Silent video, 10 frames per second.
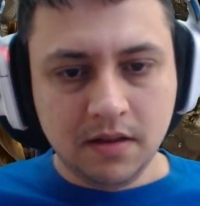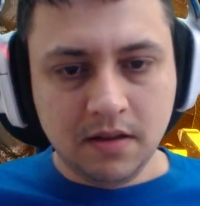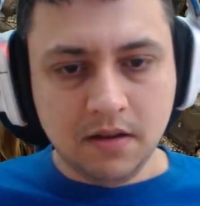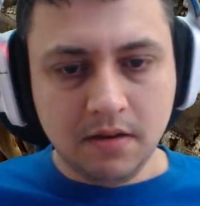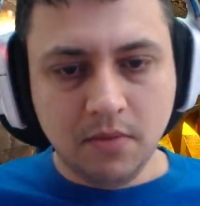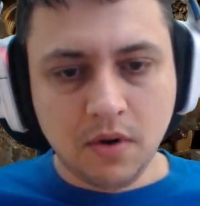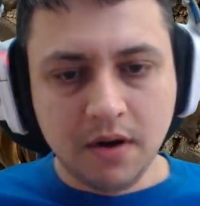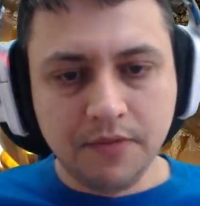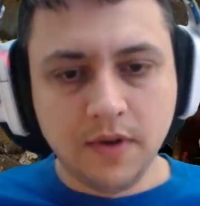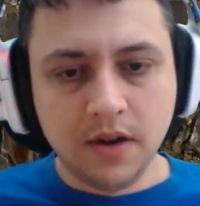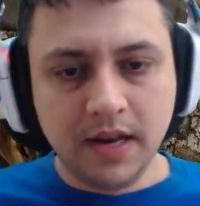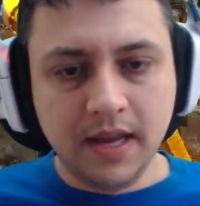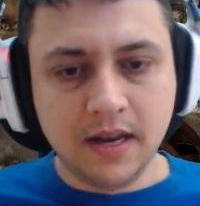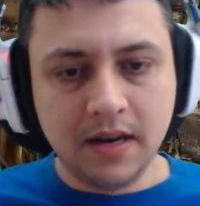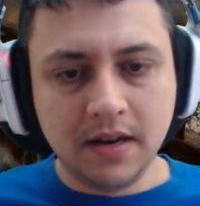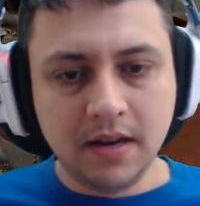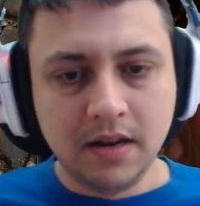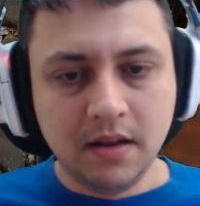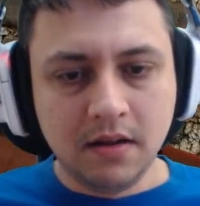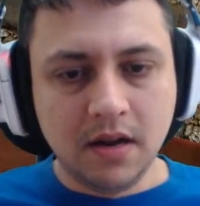And more are falling in.
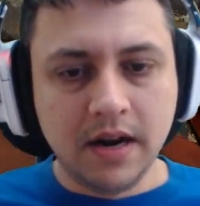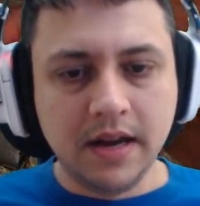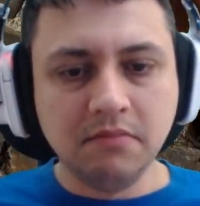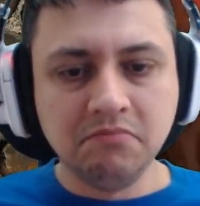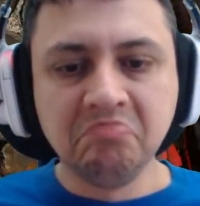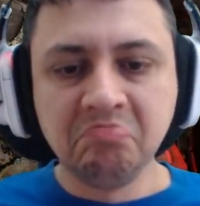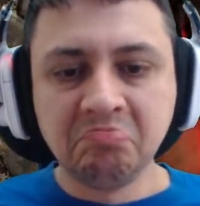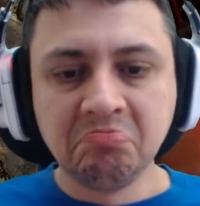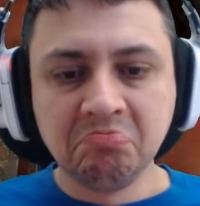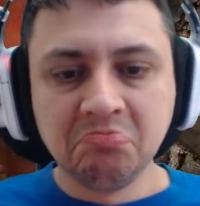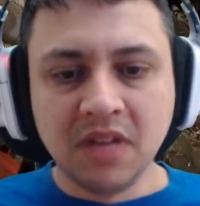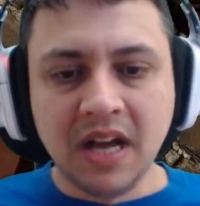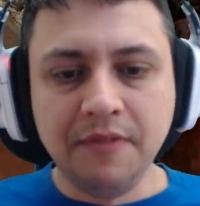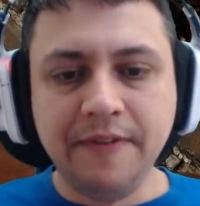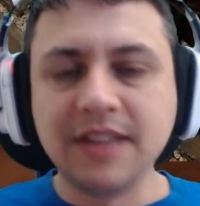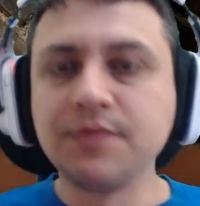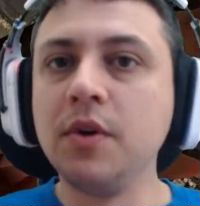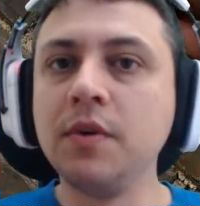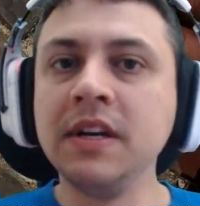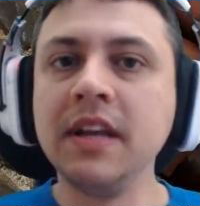Alright, I'll fast
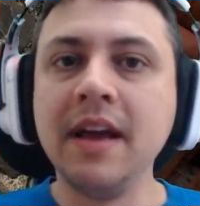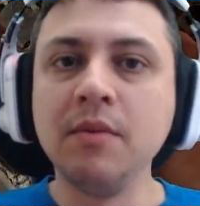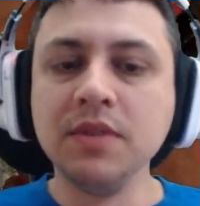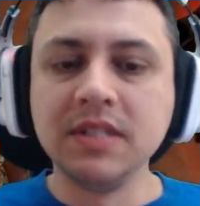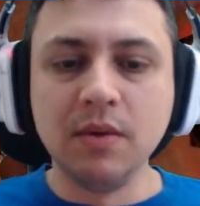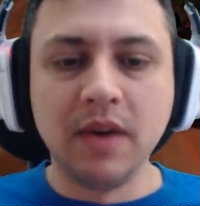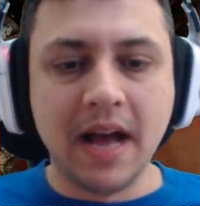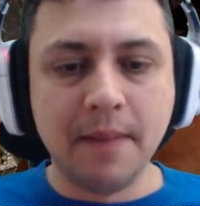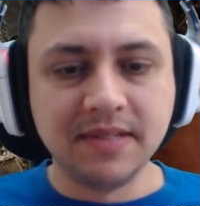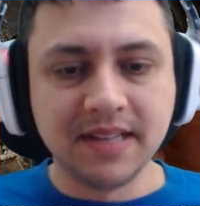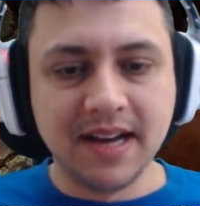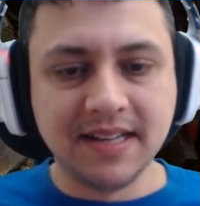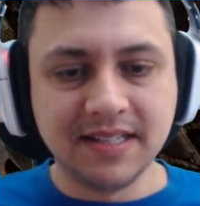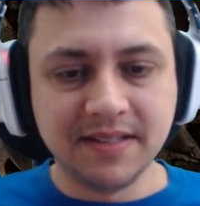forward and we'll see what happens, guys.